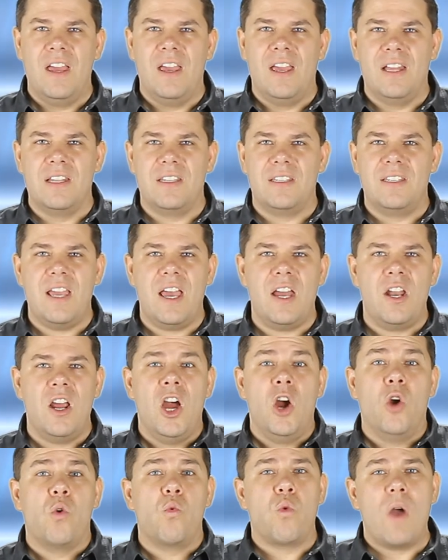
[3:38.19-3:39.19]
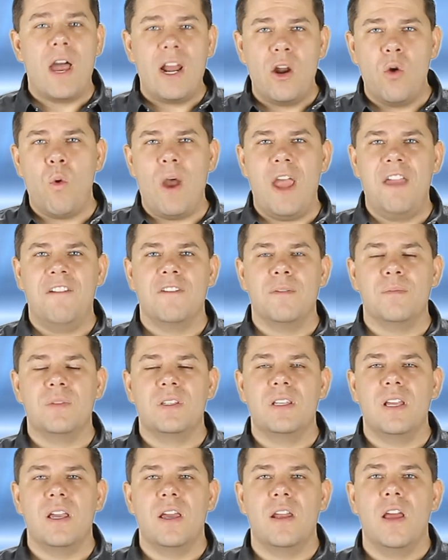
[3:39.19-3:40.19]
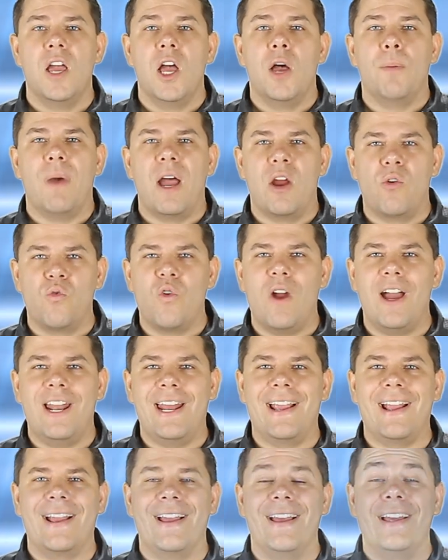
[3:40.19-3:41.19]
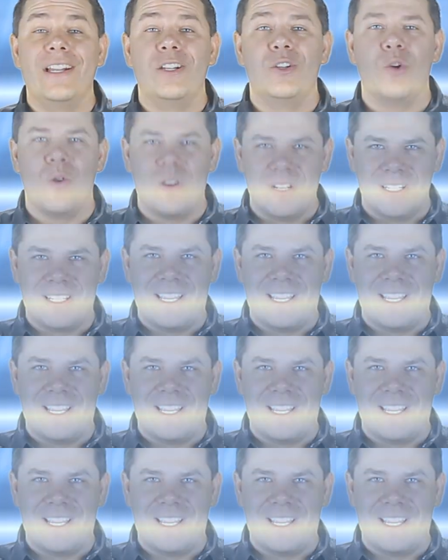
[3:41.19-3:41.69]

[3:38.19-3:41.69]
Instead, run away from sin by running towards